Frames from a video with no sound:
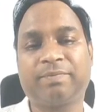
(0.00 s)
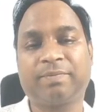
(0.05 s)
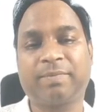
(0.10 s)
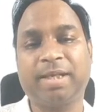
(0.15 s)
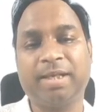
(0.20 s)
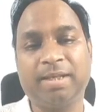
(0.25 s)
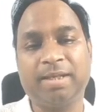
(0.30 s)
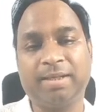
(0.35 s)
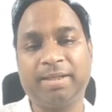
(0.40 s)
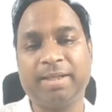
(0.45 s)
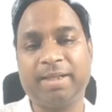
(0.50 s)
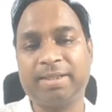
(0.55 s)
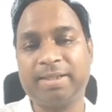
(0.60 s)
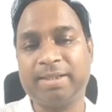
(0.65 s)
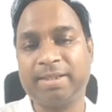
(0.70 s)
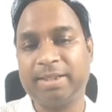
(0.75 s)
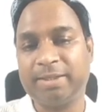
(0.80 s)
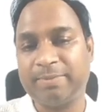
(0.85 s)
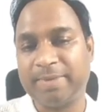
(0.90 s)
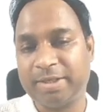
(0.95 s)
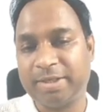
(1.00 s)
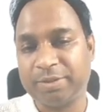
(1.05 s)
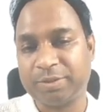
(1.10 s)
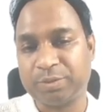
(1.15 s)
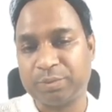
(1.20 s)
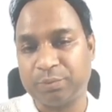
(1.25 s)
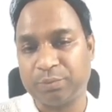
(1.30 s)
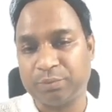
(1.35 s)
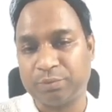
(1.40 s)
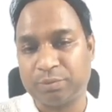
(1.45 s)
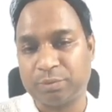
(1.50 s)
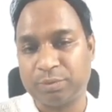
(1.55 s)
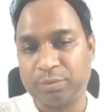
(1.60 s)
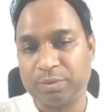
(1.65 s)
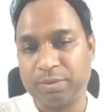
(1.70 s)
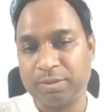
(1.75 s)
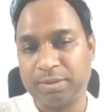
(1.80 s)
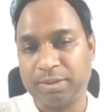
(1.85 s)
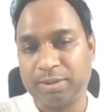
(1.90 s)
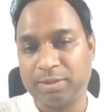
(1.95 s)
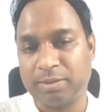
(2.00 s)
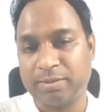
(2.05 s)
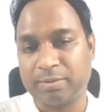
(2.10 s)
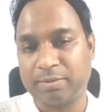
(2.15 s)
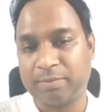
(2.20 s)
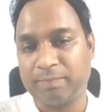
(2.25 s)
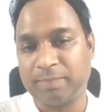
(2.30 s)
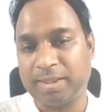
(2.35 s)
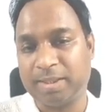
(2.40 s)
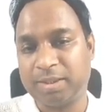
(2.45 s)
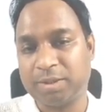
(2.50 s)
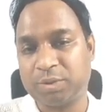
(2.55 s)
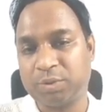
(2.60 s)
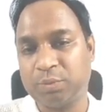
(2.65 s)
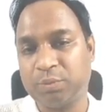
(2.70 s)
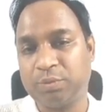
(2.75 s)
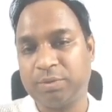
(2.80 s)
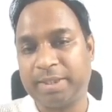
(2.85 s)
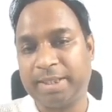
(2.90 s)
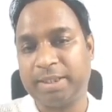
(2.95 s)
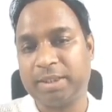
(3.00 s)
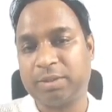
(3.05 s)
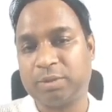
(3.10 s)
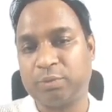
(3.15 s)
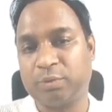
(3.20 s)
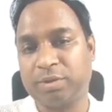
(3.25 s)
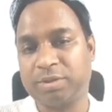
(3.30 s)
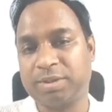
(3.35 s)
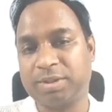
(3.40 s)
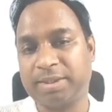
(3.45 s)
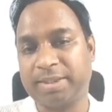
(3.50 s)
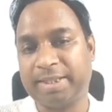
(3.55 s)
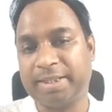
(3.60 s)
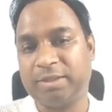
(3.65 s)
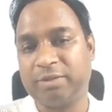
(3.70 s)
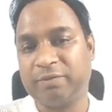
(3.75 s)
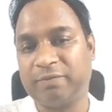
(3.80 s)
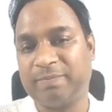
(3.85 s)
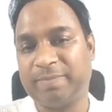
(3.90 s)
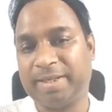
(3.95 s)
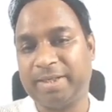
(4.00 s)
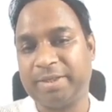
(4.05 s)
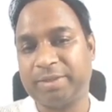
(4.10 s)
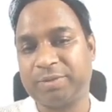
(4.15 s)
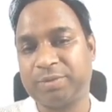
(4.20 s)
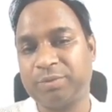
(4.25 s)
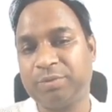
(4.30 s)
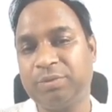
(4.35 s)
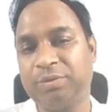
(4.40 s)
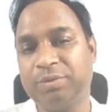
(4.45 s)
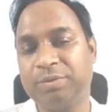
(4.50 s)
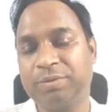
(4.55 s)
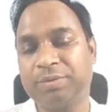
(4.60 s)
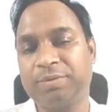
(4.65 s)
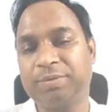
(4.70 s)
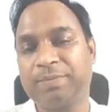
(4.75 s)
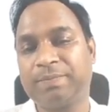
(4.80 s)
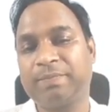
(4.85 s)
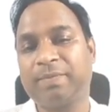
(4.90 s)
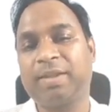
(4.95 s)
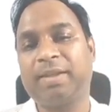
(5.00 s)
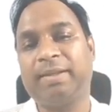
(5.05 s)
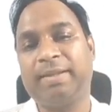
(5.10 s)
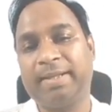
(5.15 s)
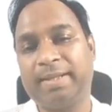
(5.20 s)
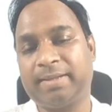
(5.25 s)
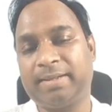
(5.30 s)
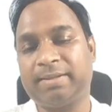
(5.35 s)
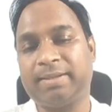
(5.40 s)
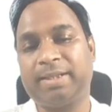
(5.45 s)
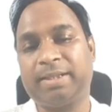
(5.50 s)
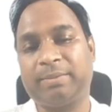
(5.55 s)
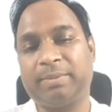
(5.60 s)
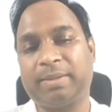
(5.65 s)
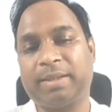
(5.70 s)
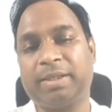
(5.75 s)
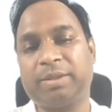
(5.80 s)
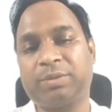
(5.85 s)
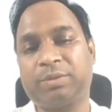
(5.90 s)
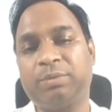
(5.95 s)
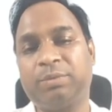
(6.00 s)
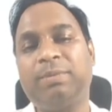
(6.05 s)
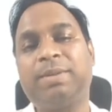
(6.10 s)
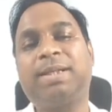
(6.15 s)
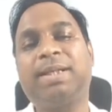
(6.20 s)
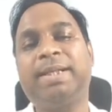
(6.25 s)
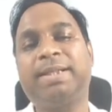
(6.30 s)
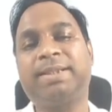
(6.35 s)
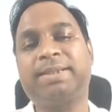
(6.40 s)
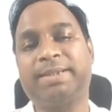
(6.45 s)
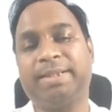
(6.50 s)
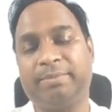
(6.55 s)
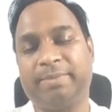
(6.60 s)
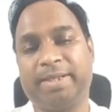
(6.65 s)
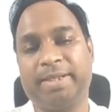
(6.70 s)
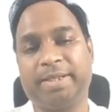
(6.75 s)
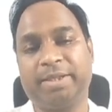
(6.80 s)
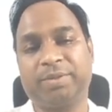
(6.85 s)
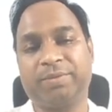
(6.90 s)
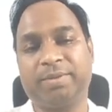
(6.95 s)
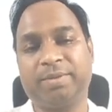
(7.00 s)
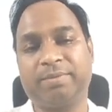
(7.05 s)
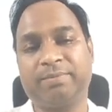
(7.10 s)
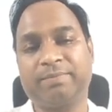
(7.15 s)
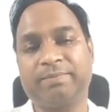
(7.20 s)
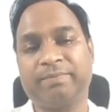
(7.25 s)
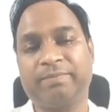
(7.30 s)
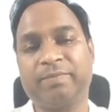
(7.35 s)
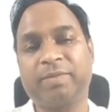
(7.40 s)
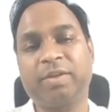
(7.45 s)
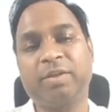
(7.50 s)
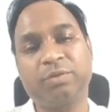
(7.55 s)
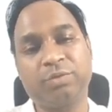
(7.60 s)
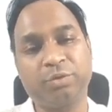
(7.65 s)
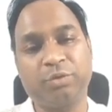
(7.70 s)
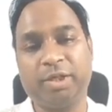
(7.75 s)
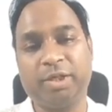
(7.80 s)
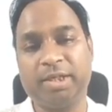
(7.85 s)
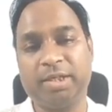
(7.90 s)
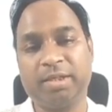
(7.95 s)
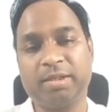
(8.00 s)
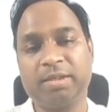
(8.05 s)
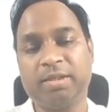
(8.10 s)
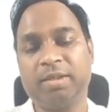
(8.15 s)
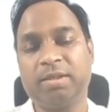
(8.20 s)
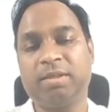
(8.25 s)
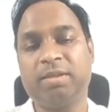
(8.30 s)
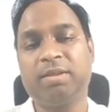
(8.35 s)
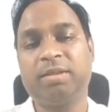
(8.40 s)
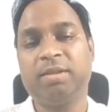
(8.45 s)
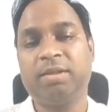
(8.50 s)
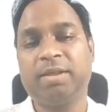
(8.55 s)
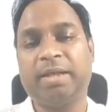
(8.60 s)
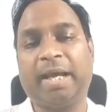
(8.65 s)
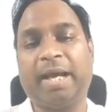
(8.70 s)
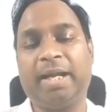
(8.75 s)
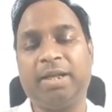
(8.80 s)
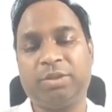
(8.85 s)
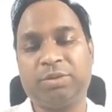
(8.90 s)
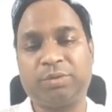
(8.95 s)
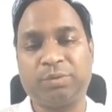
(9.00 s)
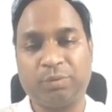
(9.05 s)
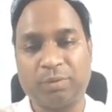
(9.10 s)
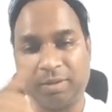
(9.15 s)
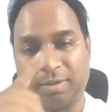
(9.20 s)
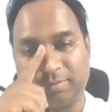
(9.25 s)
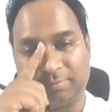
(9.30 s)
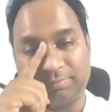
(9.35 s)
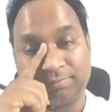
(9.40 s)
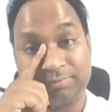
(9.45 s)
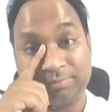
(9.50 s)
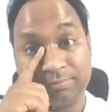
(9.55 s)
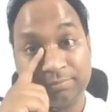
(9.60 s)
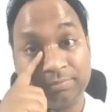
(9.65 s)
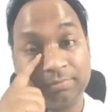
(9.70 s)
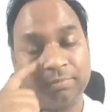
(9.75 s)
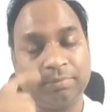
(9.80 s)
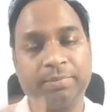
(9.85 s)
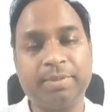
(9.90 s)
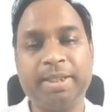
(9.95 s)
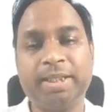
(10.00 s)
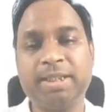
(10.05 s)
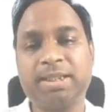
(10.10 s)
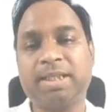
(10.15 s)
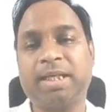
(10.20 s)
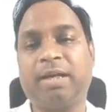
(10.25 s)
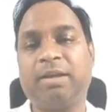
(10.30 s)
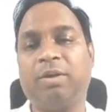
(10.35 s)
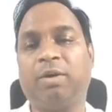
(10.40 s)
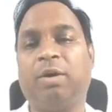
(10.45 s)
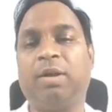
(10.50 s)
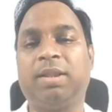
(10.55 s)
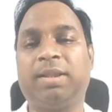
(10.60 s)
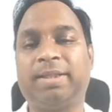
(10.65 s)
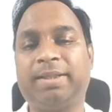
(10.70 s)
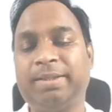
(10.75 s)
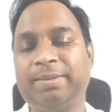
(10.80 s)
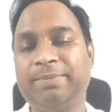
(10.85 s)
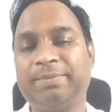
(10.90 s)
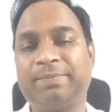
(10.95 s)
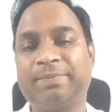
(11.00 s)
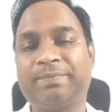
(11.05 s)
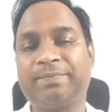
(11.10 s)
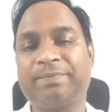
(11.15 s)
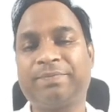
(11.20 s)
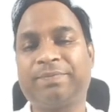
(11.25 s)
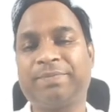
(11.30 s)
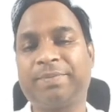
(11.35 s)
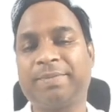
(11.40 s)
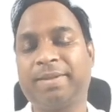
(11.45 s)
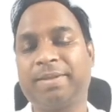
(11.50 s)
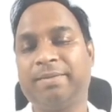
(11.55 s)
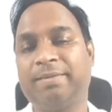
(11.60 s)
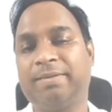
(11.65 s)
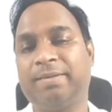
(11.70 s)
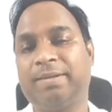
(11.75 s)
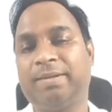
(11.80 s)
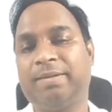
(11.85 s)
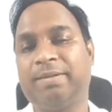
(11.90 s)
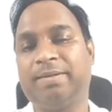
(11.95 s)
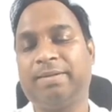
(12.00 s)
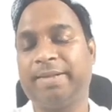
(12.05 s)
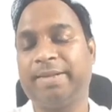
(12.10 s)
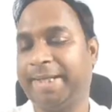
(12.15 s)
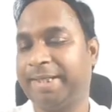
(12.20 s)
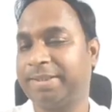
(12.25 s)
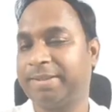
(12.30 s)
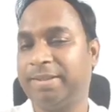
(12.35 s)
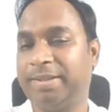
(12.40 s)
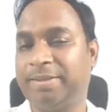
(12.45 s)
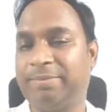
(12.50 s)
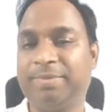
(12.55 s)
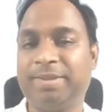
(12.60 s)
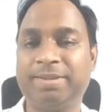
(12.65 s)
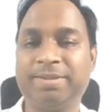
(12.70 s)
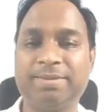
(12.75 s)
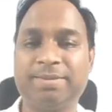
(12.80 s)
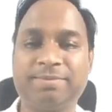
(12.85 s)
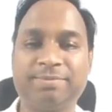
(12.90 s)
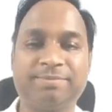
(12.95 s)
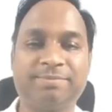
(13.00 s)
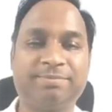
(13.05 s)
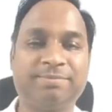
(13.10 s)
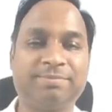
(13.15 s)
and greater than minus 2. Minus 2 right towards the right of minus 2, greater than minus 2 but less than minus 1. So on and so on. These are all the rational numbers.